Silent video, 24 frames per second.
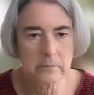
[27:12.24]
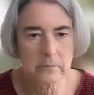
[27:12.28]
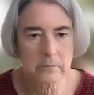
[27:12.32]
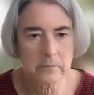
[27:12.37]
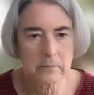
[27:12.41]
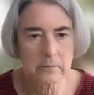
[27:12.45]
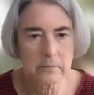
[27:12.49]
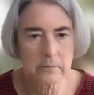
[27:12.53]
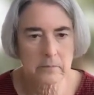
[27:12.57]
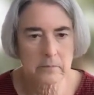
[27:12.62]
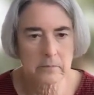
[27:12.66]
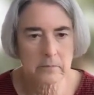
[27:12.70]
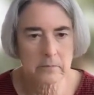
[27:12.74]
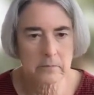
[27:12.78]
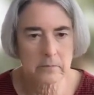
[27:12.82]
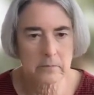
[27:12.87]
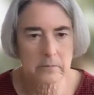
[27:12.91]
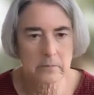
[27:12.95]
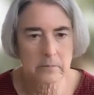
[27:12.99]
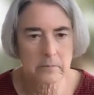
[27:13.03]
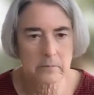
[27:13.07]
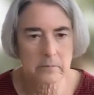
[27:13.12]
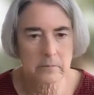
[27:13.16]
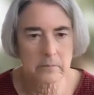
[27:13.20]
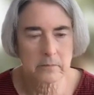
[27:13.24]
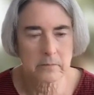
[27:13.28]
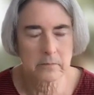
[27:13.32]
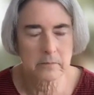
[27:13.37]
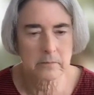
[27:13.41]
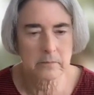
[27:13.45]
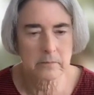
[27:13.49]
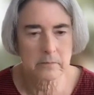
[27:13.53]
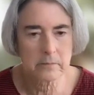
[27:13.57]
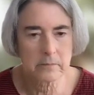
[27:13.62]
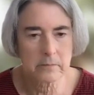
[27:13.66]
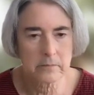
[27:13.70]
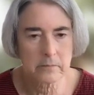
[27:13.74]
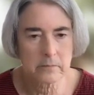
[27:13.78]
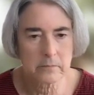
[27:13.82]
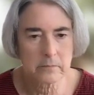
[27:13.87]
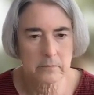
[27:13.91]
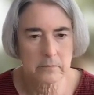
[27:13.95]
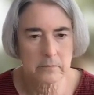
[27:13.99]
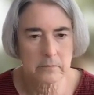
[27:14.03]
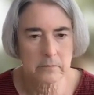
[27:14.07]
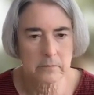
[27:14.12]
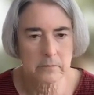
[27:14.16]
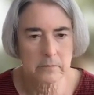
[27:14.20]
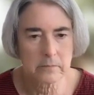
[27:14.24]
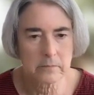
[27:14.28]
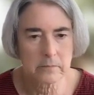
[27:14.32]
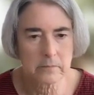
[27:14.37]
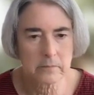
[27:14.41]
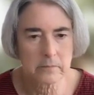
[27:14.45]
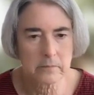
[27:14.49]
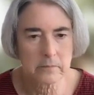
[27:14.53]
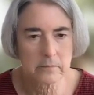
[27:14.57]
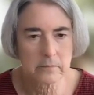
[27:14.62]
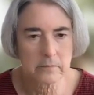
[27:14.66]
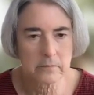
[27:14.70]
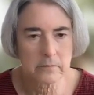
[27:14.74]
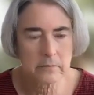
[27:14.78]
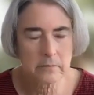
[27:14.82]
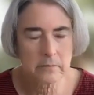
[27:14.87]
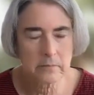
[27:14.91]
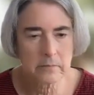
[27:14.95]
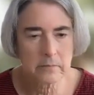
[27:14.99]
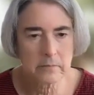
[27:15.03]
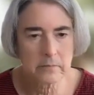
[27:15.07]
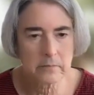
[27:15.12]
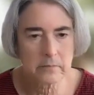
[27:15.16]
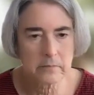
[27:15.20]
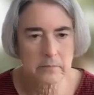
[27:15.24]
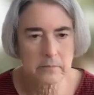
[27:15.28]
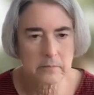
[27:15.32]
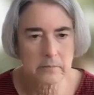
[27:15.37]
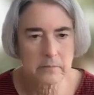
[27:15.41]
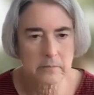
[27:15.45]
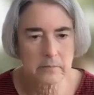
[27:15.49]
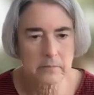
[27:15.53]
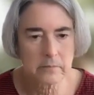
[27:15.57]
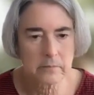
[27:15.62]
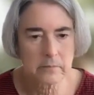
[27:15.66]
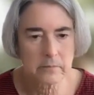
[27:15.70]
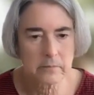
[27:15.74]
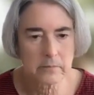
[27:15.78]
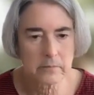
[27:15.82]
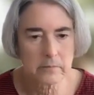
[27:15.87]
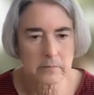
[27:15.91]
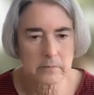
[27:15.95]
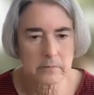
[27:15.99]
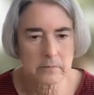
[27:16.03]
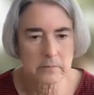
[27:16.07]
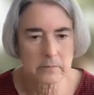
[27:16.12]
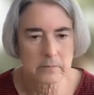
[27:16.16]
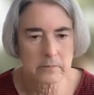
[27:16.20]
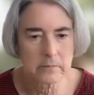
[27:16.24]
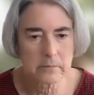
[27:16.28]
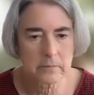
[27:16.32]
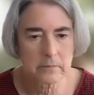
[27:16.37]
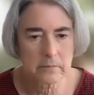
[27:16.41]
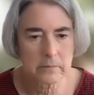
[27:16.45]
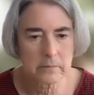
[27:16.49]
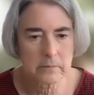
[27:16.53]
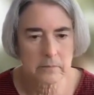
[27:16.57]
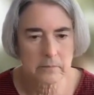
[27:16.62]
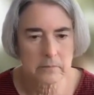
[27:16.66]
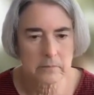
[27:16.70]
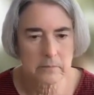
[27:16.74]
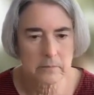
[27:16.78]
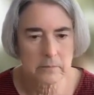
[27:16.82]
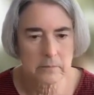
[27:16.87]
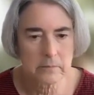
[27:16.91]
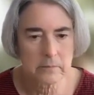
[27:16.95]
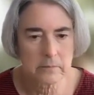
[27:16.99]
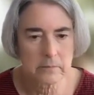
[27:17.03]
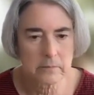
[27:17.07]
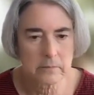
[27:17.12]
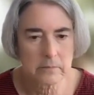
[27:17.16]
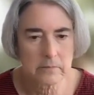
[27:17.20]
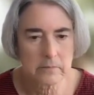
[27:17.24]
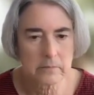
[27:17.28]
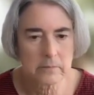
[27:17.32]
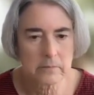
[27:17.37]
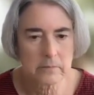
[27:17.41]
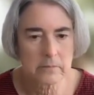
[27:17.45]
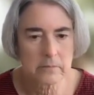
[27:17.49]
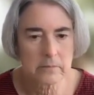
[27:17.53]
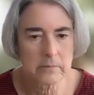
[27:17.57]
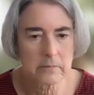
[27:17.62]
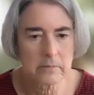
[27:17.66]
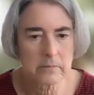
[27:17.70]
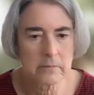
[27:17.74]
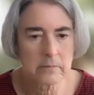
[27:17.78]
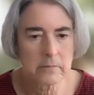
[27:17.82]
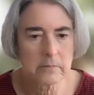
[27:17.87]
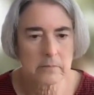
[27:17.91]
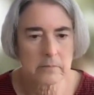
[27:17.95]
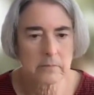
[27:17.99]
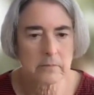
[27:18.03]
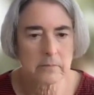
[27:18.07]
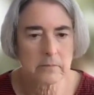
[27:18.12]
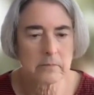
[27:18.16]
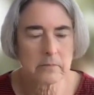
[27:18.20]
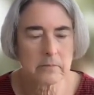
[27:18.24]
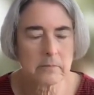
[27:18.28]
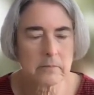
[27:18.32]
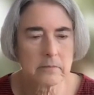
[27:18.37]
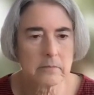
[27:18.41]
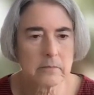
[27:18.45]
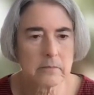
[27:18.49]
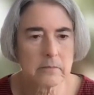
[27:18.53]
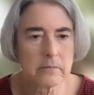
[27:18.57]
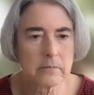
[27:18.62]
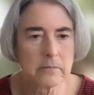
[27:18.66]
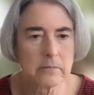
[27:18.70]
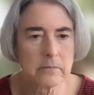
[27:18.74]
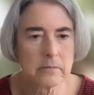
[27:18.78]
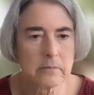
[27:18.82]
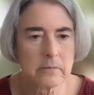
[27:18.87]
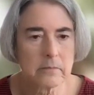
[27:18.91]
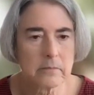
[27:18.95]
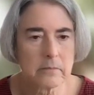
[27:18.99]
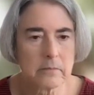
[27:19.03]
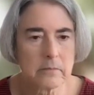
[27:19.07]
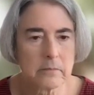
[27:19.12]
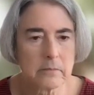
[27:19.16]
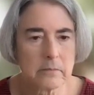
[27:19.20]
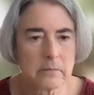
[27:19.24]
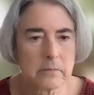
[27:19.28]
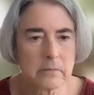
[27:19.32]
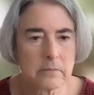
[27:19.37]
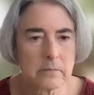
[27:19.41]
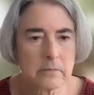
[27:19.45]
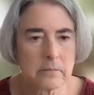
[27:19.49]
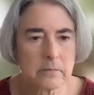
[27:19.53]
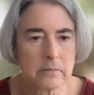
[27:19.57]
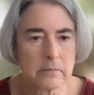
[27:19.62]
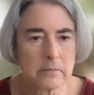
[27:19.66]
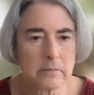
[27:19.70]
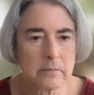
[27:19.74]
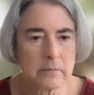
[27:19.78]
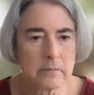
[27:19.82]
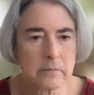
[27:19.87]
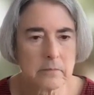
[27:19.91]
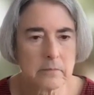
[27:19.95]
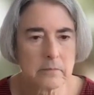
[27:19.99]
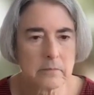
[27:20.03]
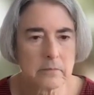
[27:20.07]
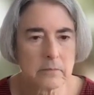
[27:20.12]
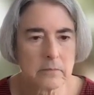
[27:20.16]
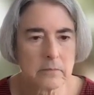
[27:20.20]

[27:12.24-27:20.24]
This person isn't speaking.